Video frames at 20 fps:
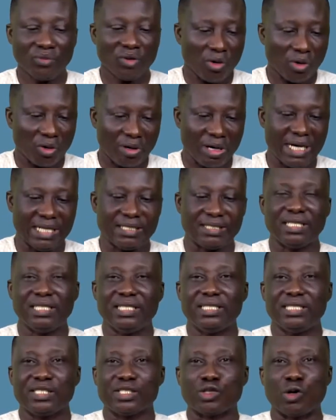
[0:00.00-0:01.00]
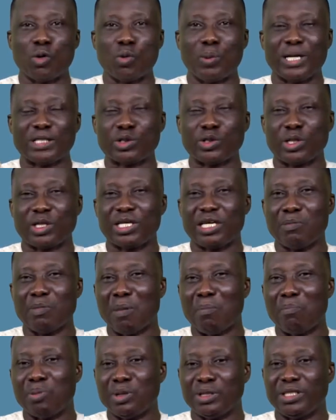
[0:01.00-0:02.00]
All right. So we're talking
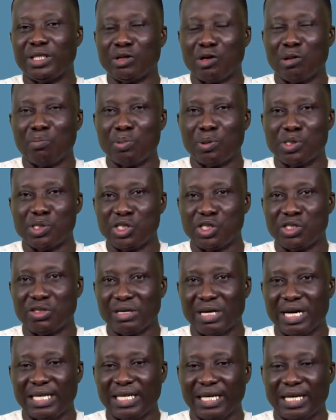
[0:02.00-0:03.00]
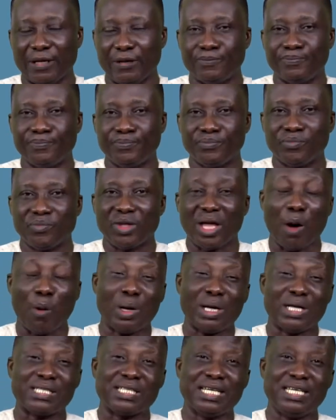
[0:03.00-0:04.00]
about body composition right now, and
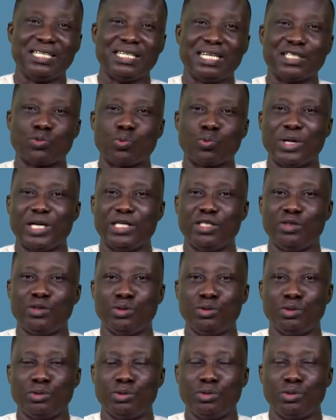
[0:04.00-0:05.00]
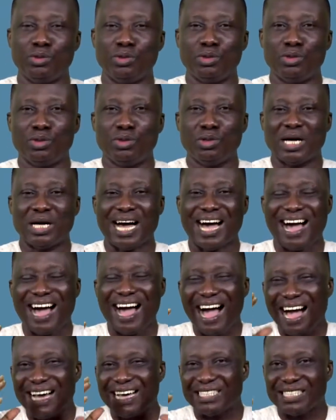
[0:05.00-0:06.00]
we're saying that when you are
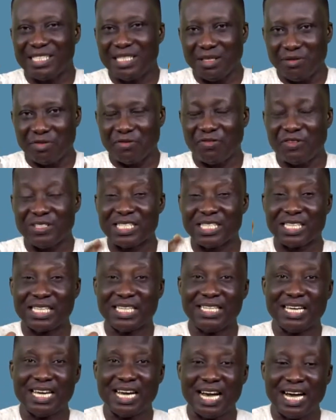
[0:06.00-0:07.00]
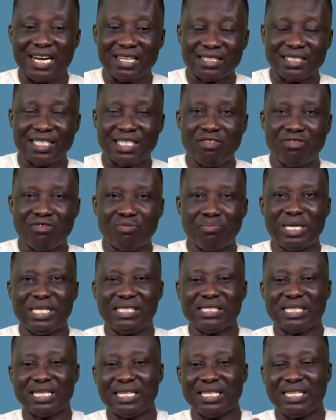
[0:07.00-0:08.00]
active, physically active,
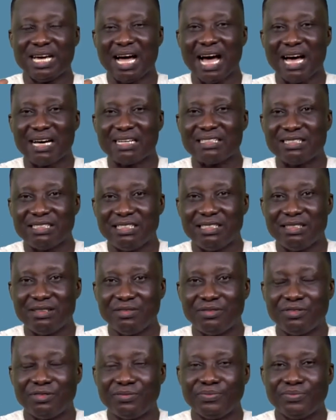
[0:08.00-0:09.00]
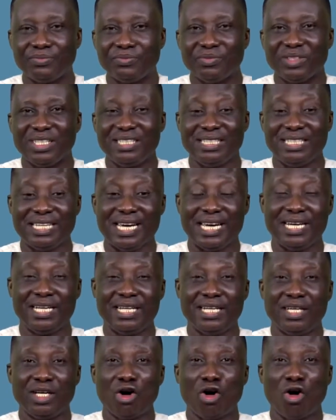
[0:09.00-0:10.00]
mentally active,
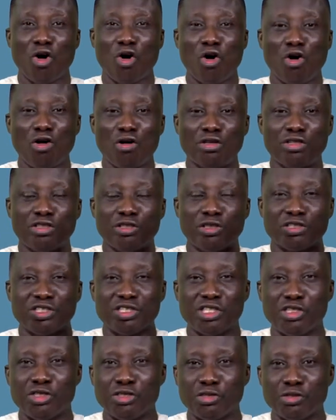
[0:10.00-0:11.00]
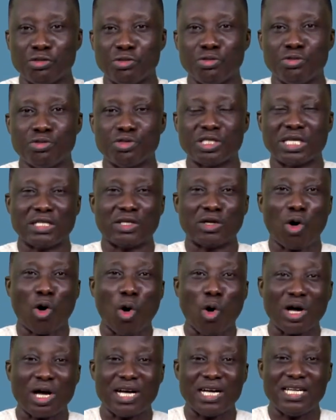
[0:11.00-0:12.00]
then all your tissues and
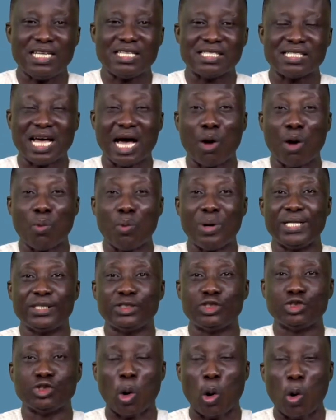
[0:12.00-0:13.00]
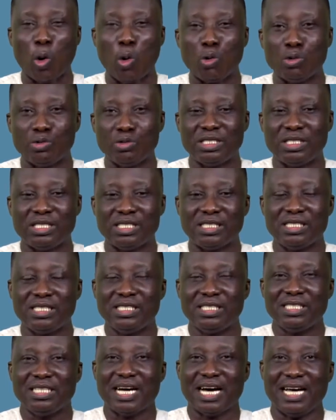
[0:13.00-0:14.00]
organs are well toned
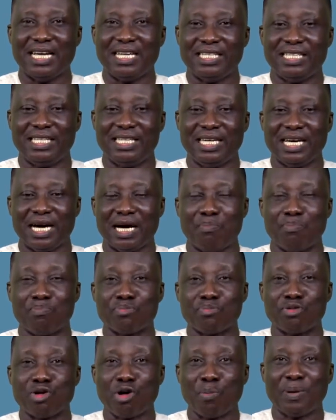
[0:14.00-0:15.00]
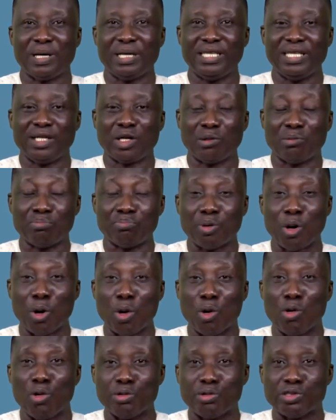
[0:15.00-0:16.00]
and they are properly
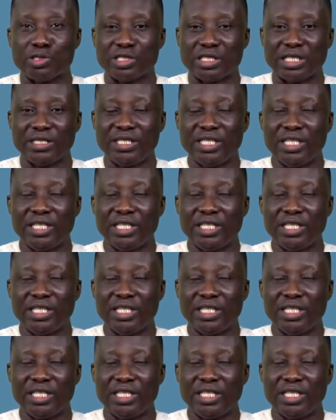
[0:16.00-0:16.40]
composed.